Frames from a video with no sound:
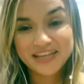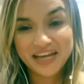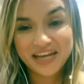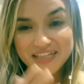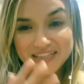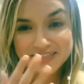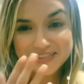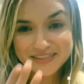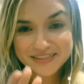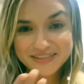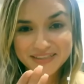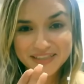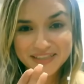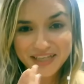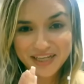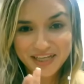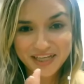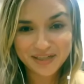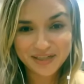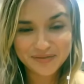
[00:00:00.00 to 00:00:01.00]
that is
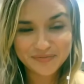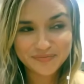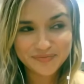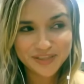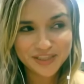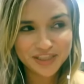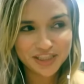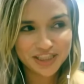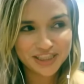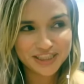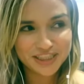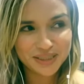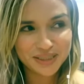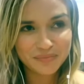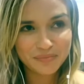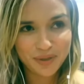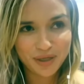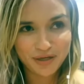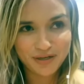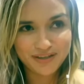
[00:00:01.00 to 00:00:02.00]
the
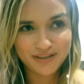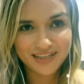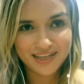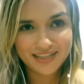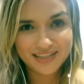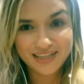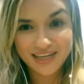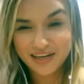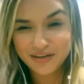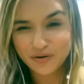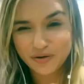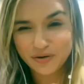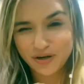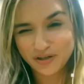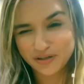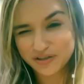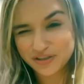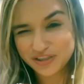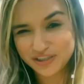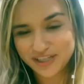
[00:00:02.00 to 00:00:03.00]
interesting part that they don't
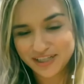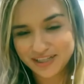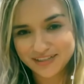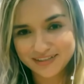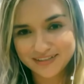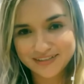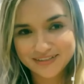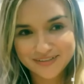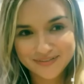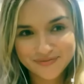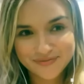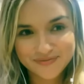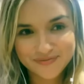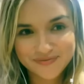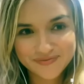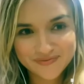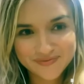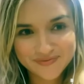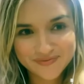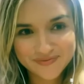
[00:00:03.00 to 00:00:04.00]
understand.
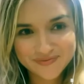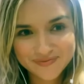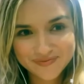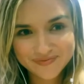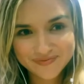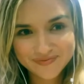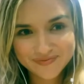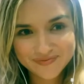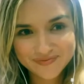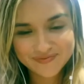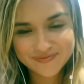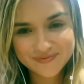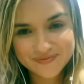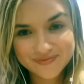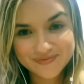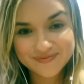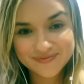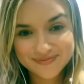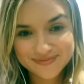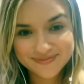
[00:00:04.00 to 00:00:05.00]
Right.
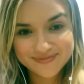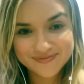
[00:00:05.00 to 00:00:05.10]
